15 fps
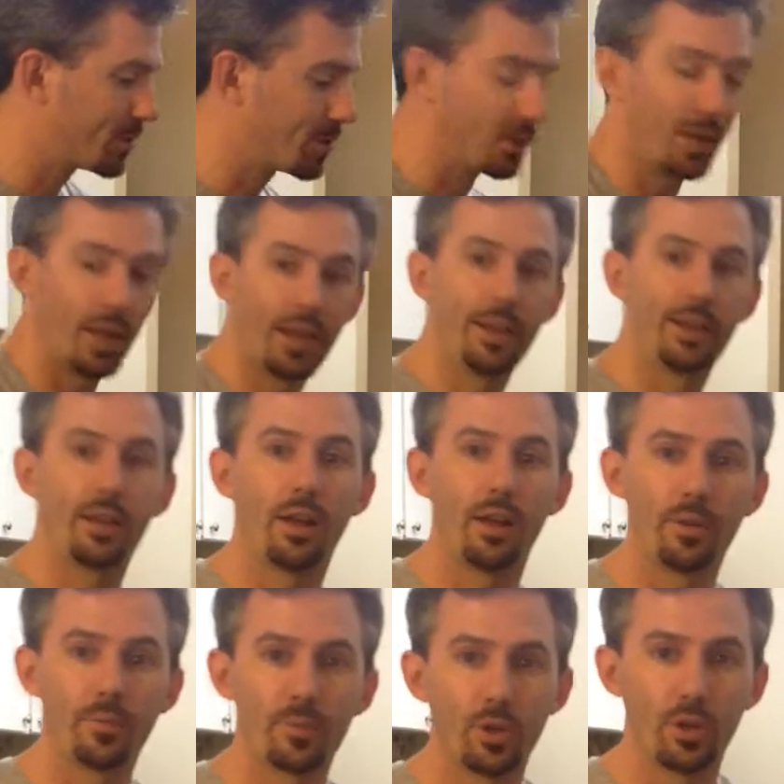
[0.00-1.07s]
Tonight
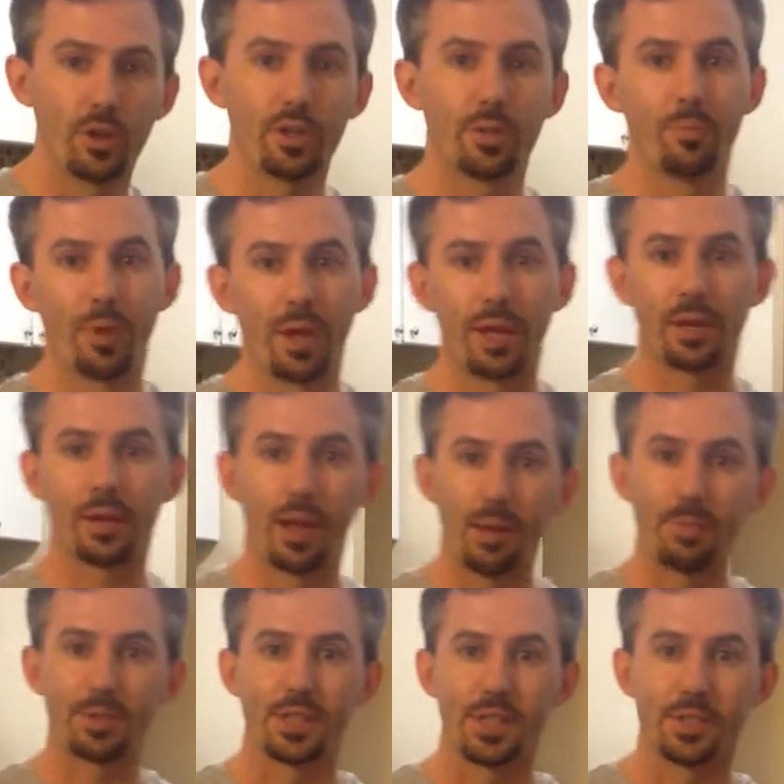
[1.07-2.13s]
I'm going to make an
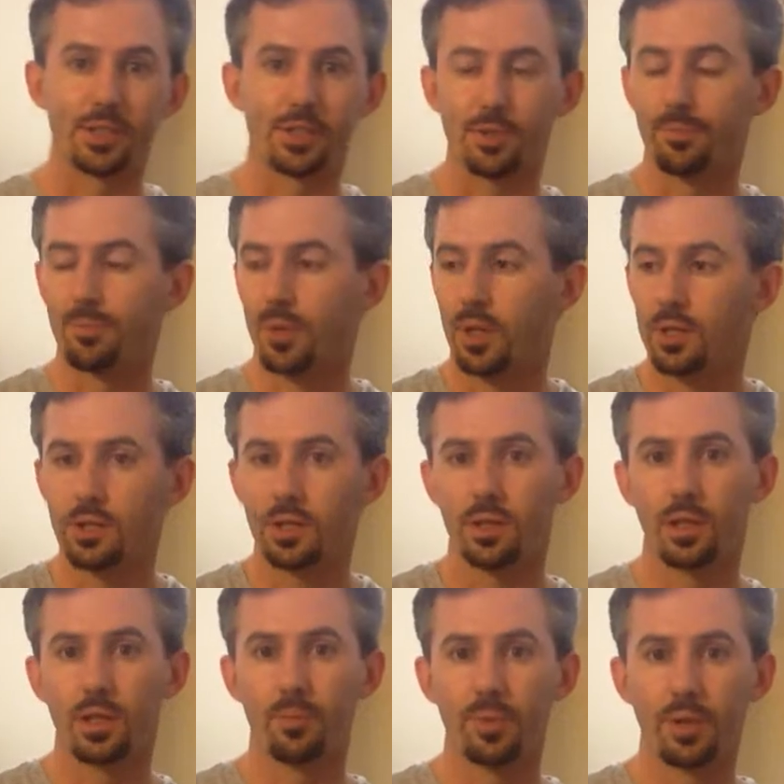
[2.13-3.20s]
appetizer. So a
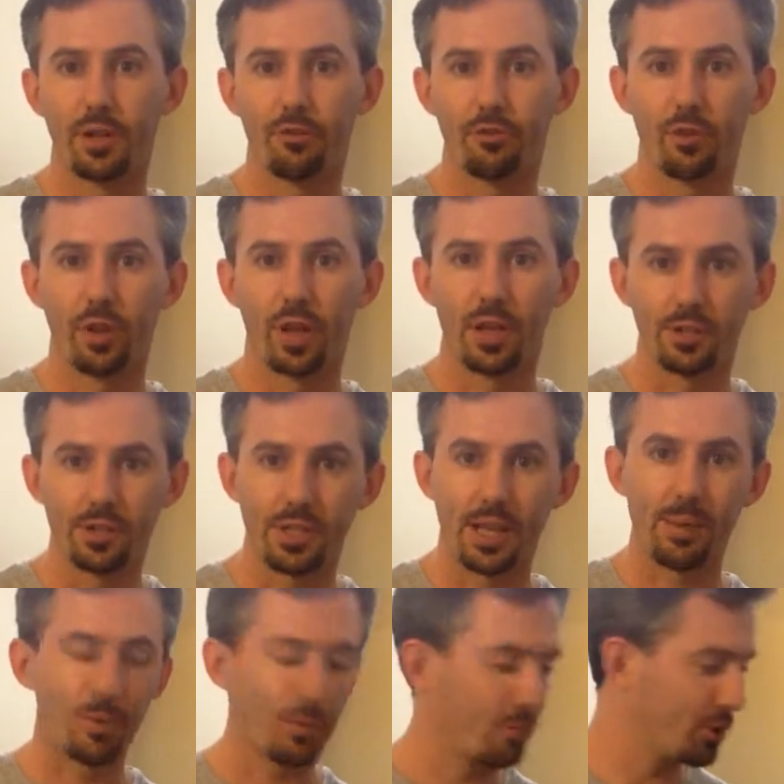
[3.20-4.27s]
little bit of
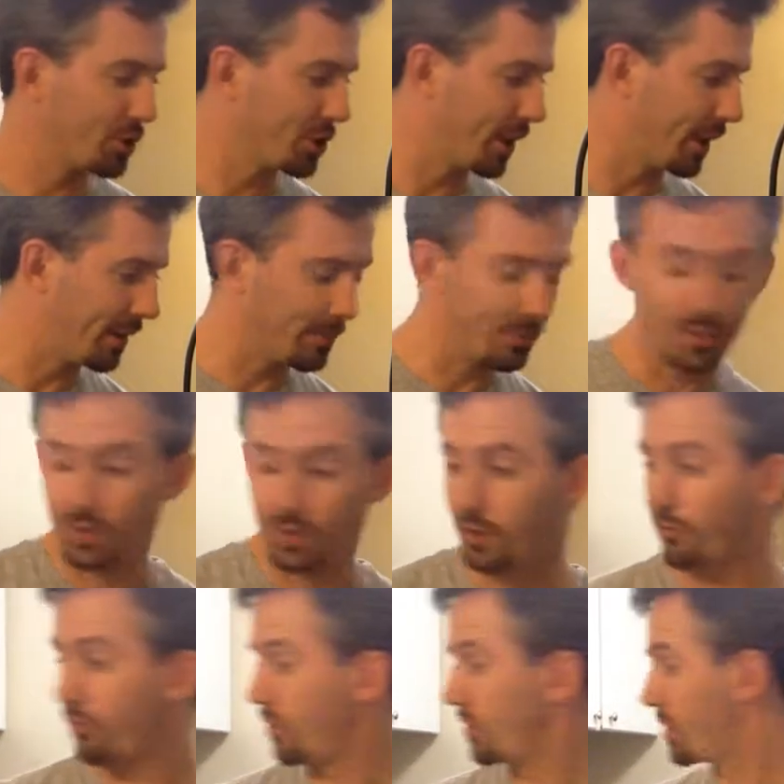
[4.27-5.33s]
salmon bruschetta. So the
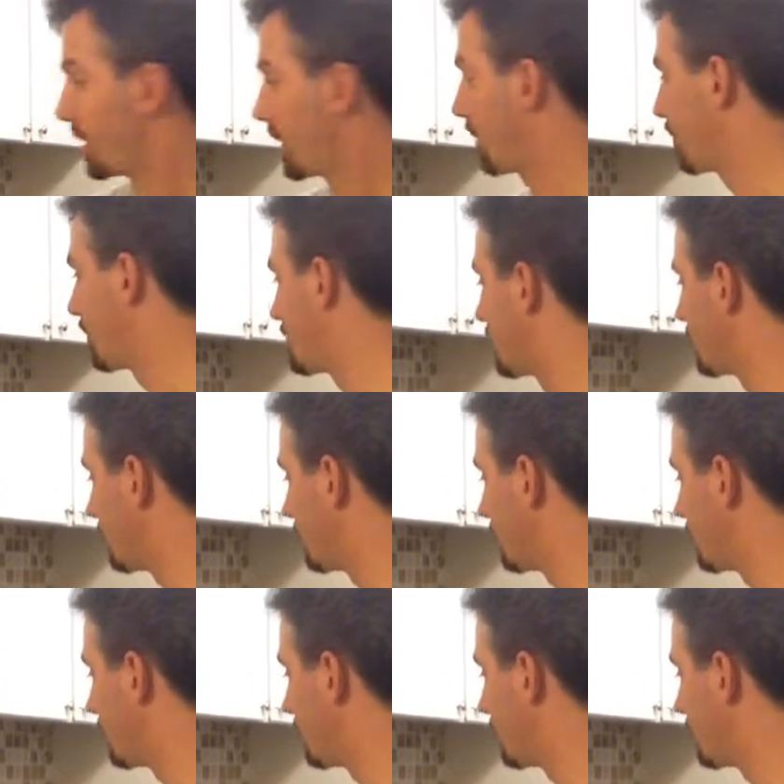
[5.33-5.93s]
first thing I'm going to